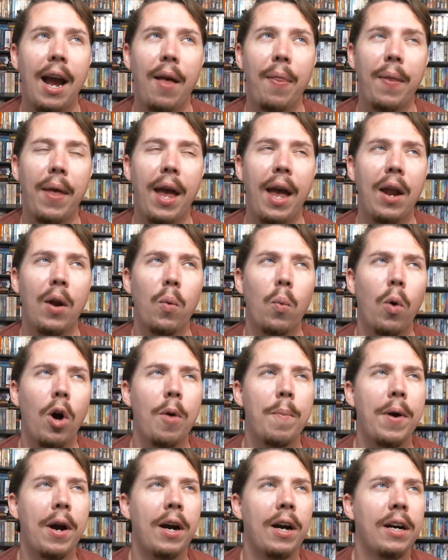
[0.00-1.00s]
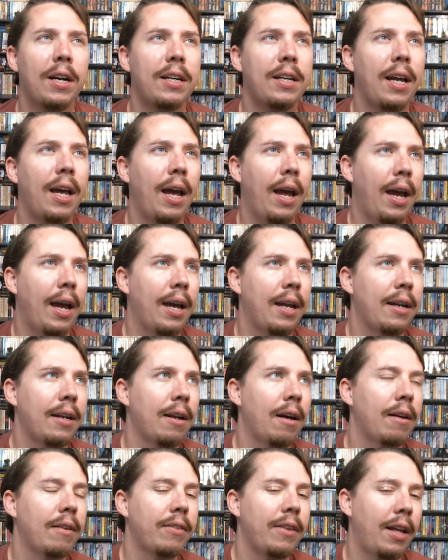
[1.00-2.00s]
and then Walmart,
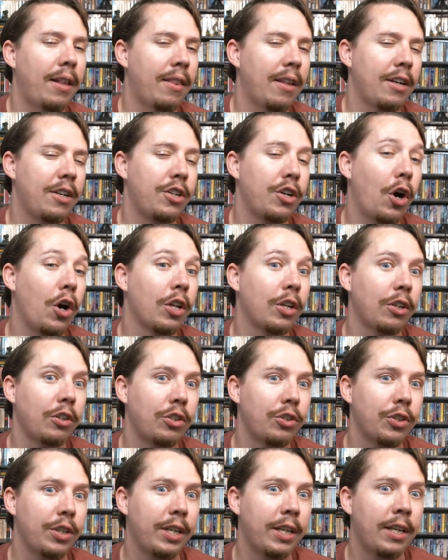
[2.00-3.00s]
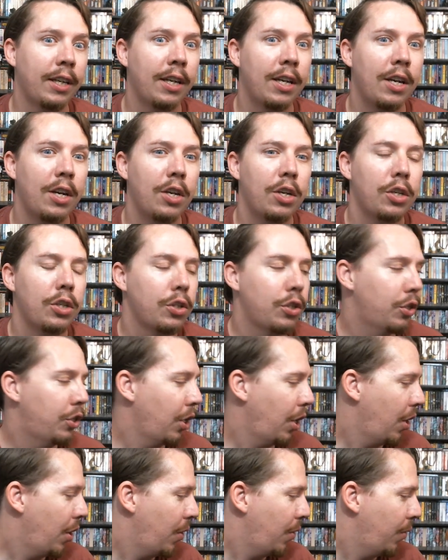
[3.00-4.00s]
and then the Dollar Tree.
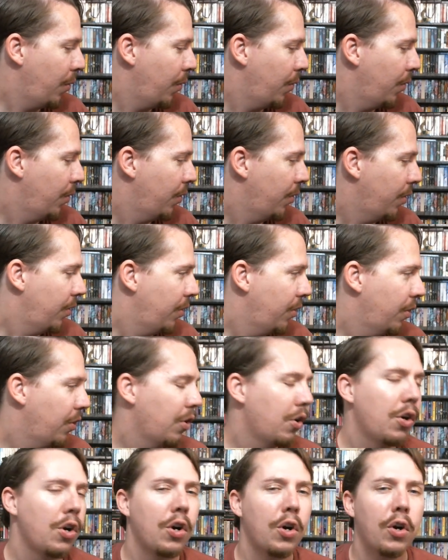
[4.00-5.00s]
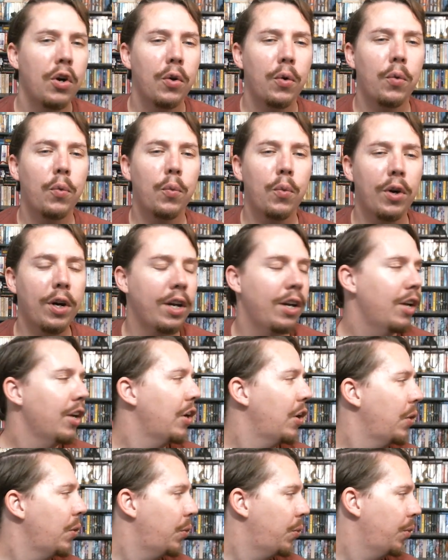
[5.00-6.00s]
So we're going to
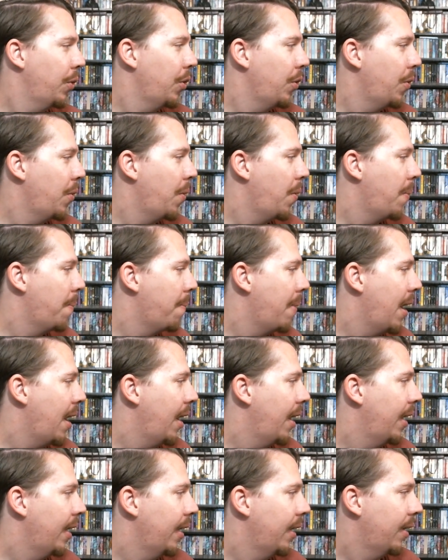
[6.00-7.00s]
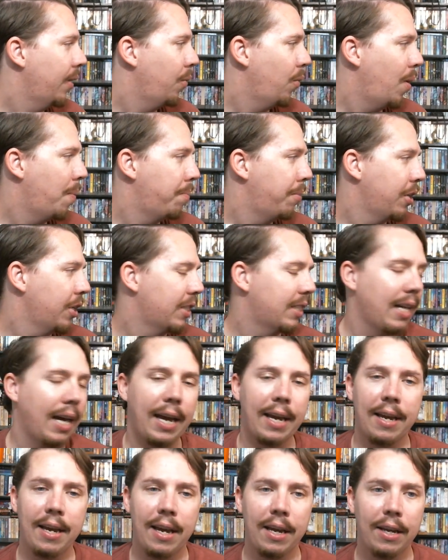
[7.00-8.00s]
go through my what books
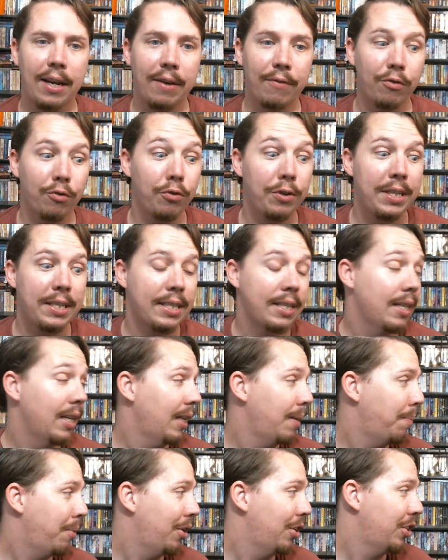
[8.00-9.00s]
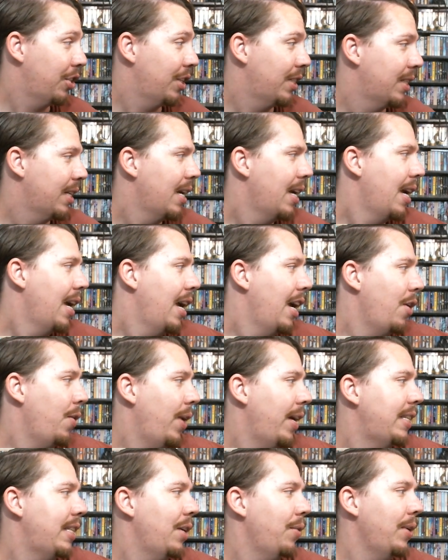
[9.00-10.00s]
I have recently purchased. And
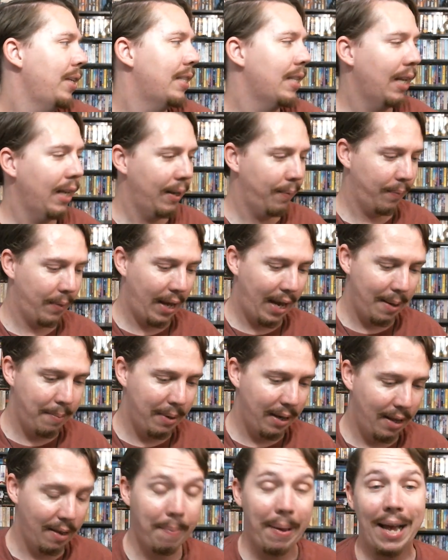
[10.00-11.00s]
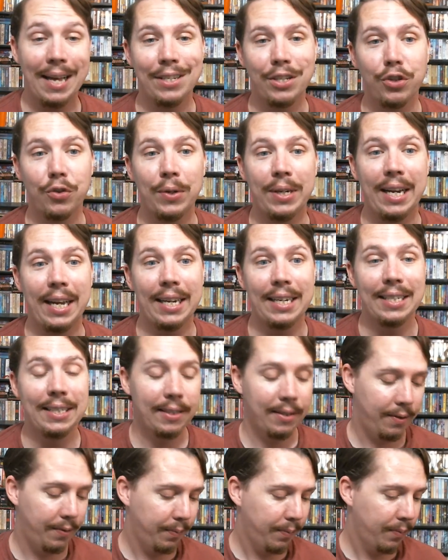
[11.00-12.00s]
when I say recently, I mean in the past three
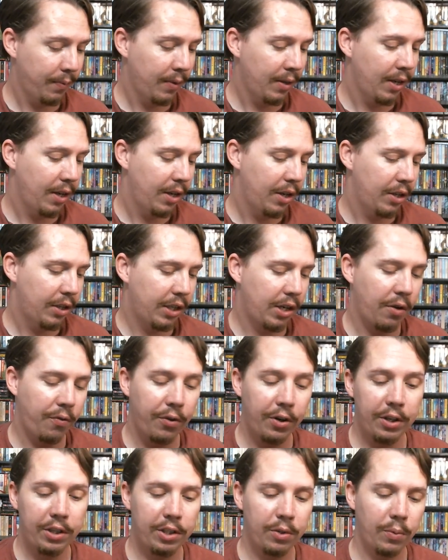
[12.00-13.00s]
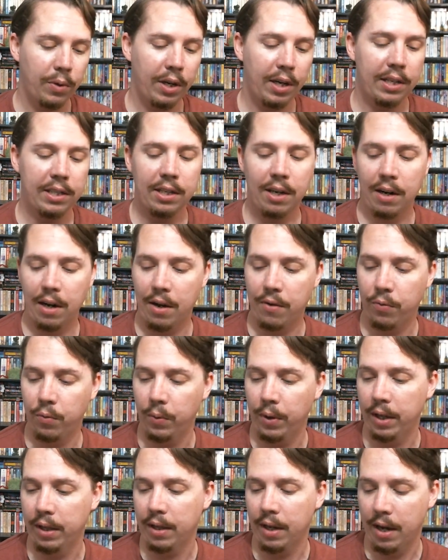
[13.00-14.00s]
days. So first, we're going to start off
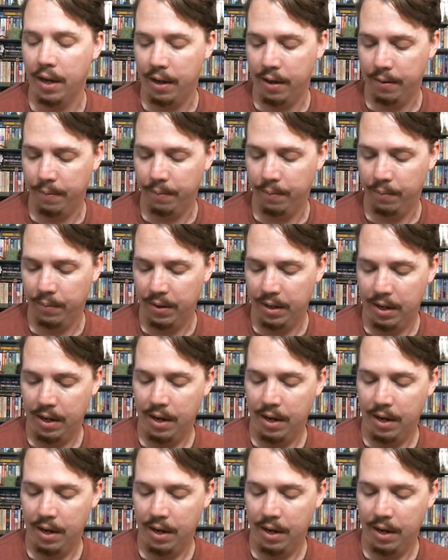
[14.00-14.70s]
with um,